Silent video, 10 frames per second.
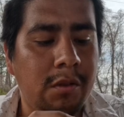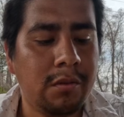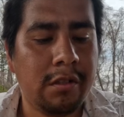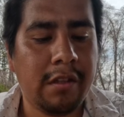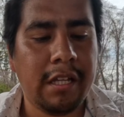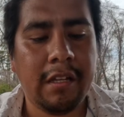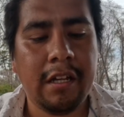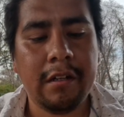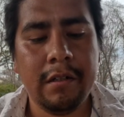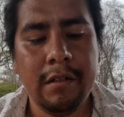holder thing
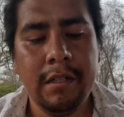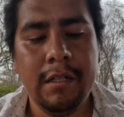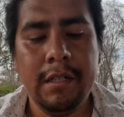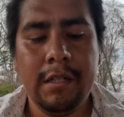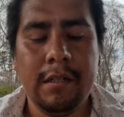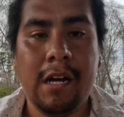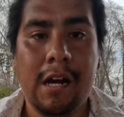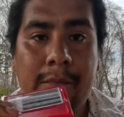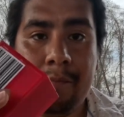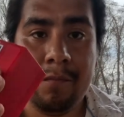there.
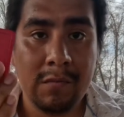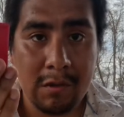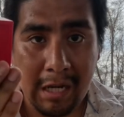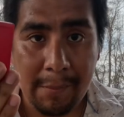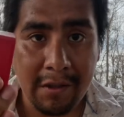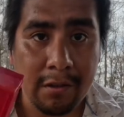Crappy